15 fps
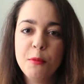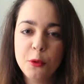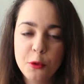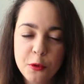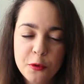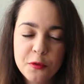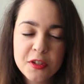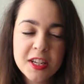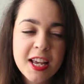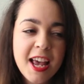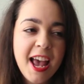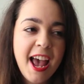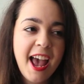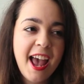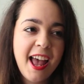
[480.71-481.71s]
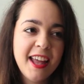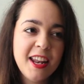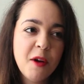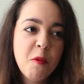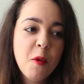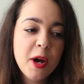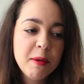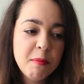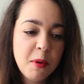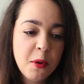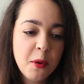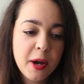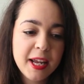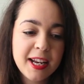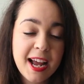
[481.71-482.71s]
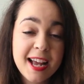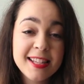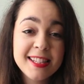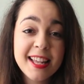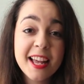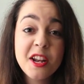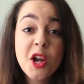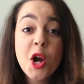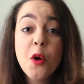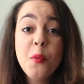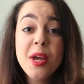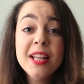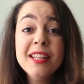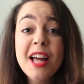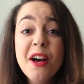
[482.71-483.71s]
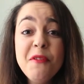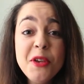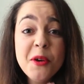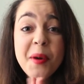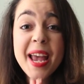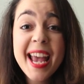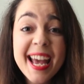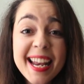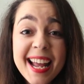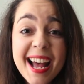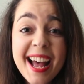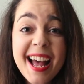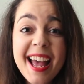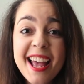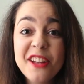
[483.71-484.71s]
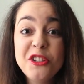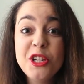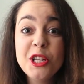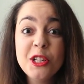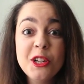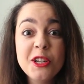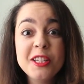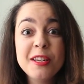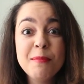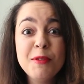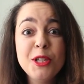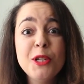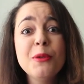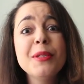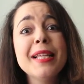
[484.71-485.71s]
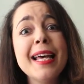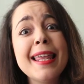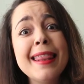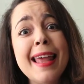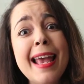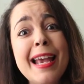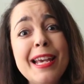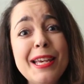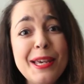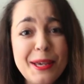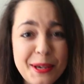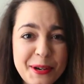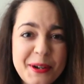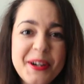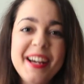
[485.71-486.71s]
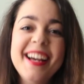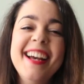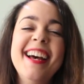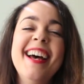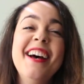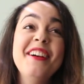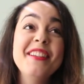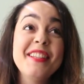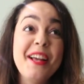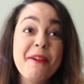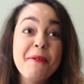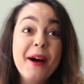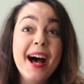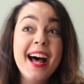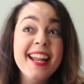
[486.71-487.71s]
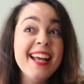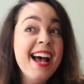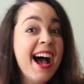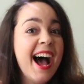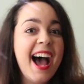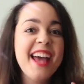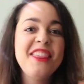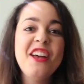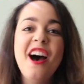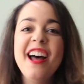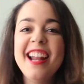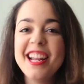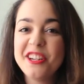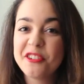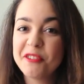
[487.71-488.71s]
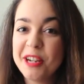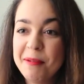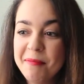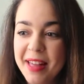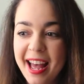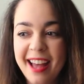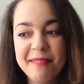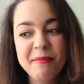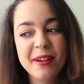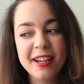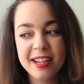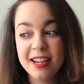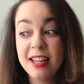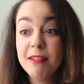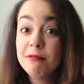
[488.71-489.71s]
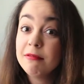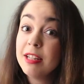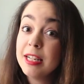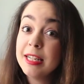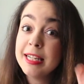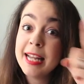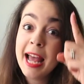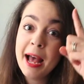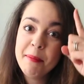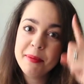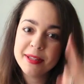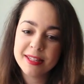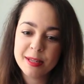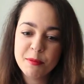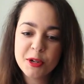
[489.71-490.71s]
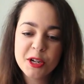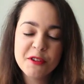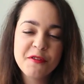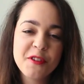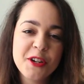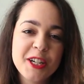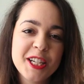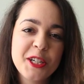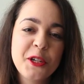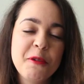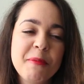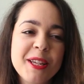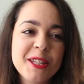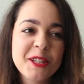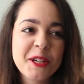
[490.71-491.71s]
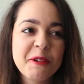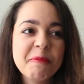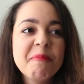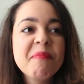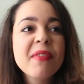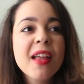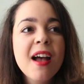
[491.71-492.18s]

moved. And at one point I said, "We love you, Anna," and she looked at me, she was like, "Thank you." I was like, what? I thought I dreamed that, but it did happen. Someone confirmed it to me, so